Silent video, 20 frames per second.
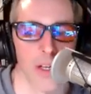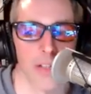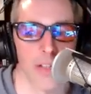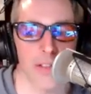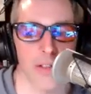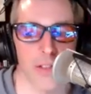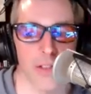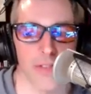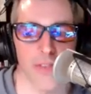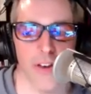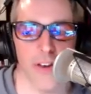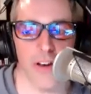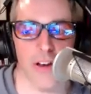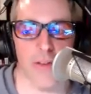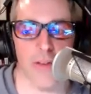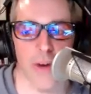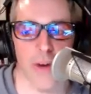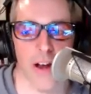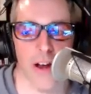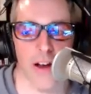So it's
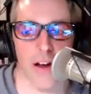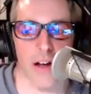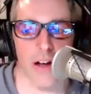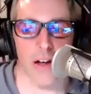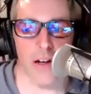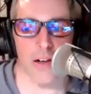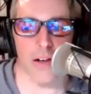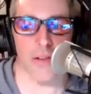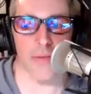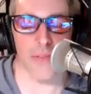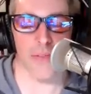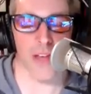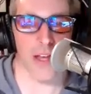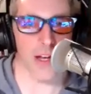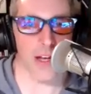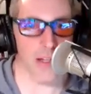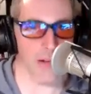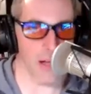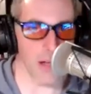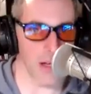very rare
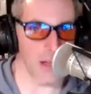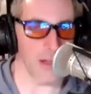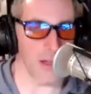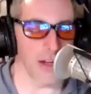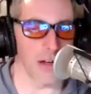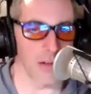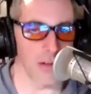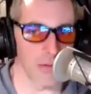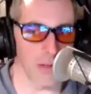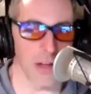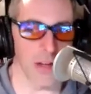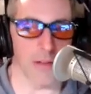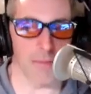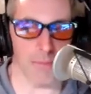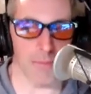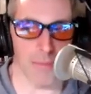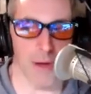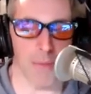that a, a you know a, a